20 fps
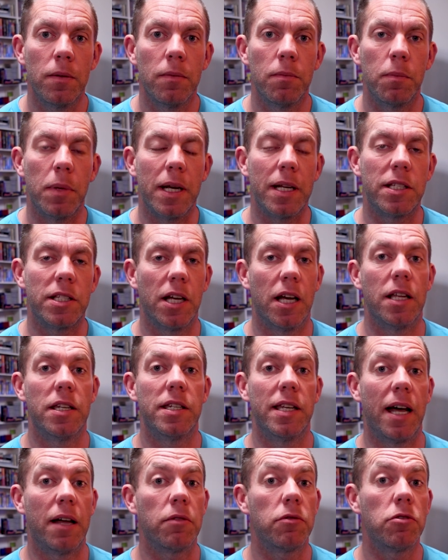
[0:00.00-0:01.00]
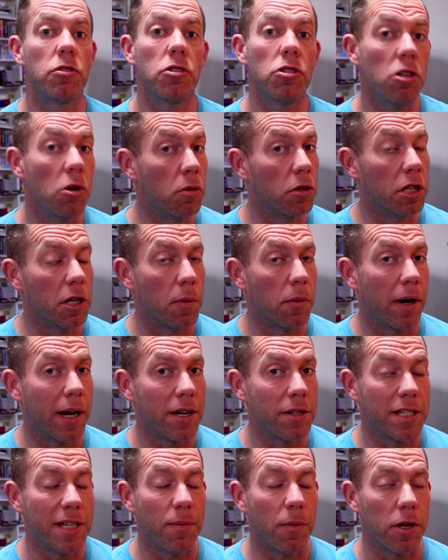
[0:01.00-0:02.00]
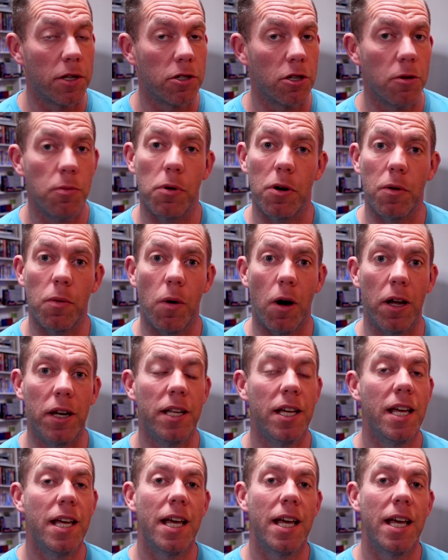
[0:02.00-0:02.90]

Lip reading: but it turns out 2 of them are HDMI 2.1